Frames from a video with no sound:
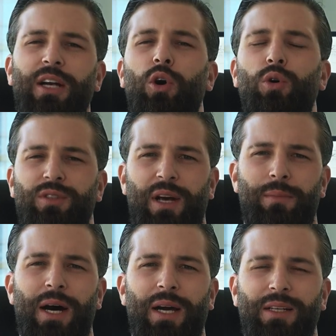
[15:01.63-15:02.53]
like
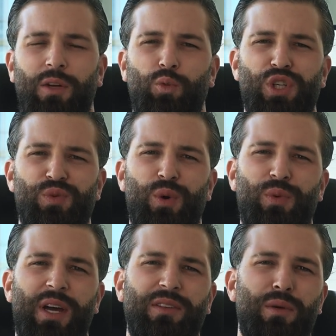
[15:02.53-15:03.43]
all-time high. That was when
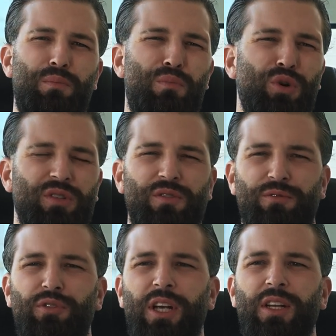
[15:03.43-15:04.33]
we had the most
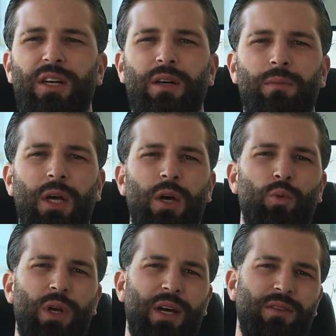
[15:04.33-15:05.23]
freedom,
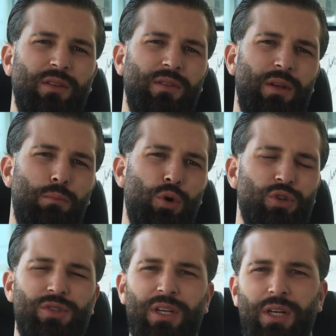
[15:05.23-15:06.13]
we had the
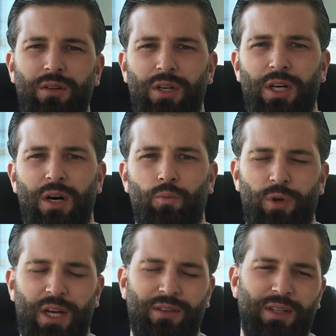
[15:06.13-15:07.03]
most income, we
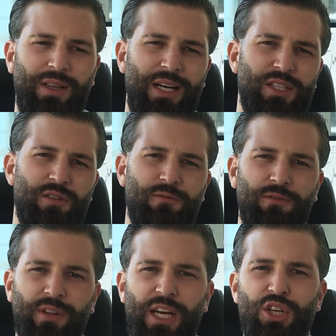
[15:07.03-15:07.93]
had the less
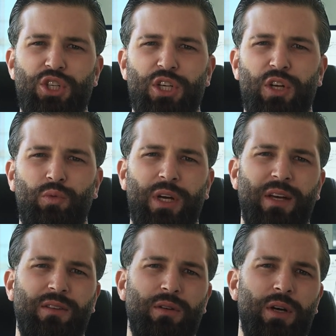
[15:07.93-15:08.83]
inflation, we
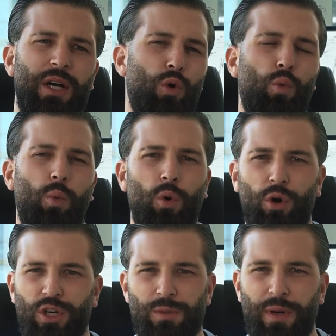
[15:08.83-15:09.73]
had the
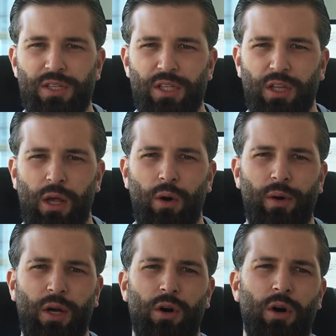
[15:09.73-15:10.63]
wars basically
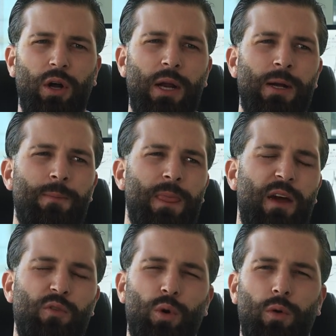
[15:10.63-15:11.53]
going on.
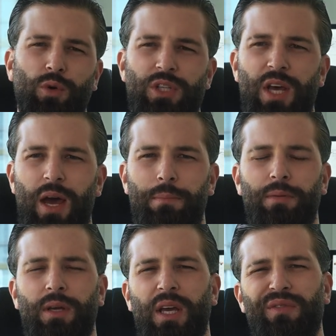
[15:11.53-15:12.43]
Everyone was
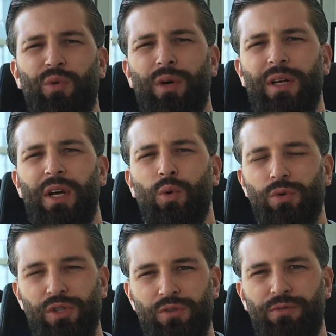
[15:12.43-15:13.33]
happy, everyone
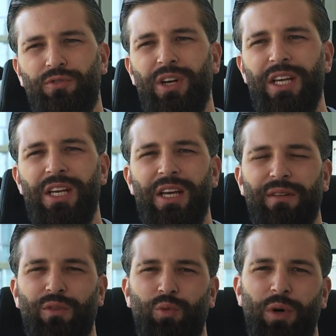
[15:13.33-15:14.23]
was free,
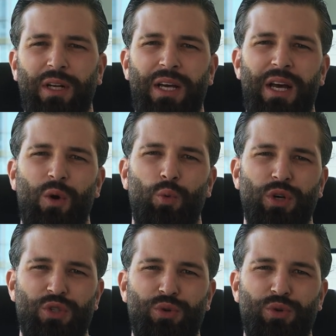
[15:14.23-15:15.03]
everyone was